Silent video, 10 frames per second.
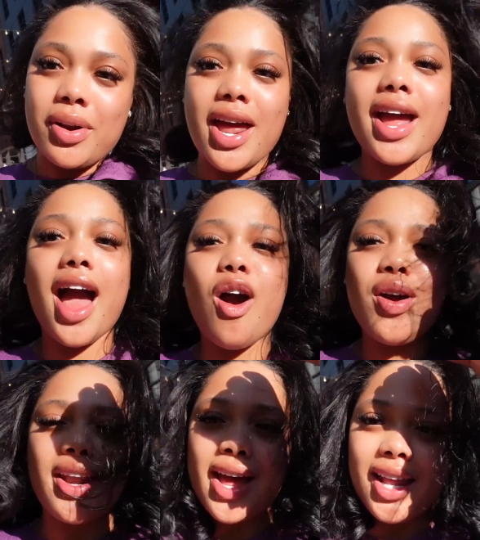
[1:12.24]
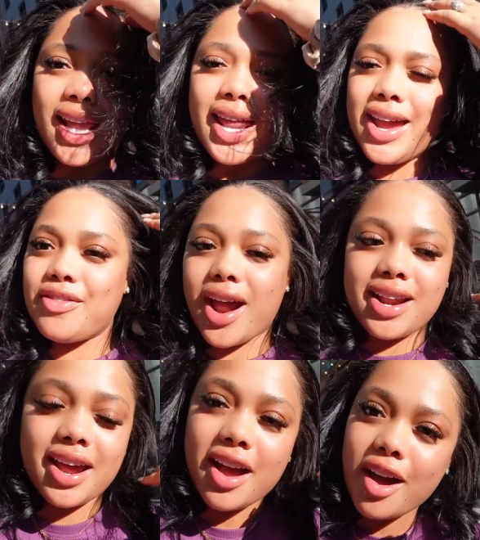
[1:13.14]
we're like out in LA
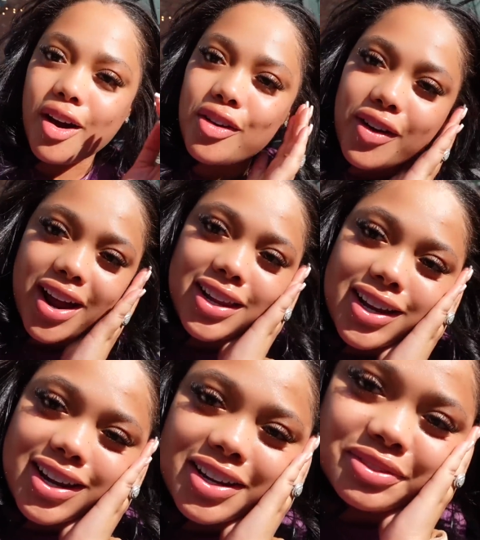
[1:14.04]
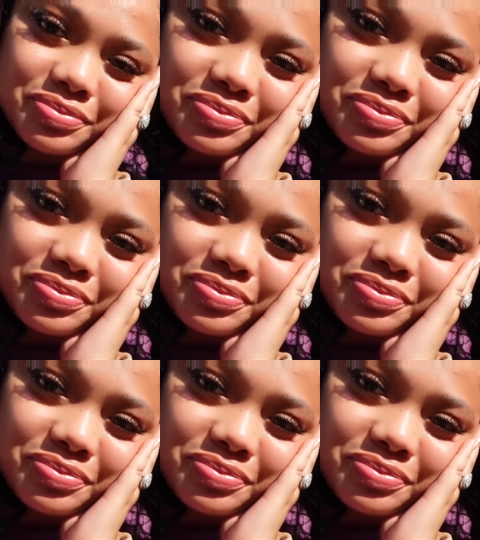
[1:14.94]
right now. Right, Lene?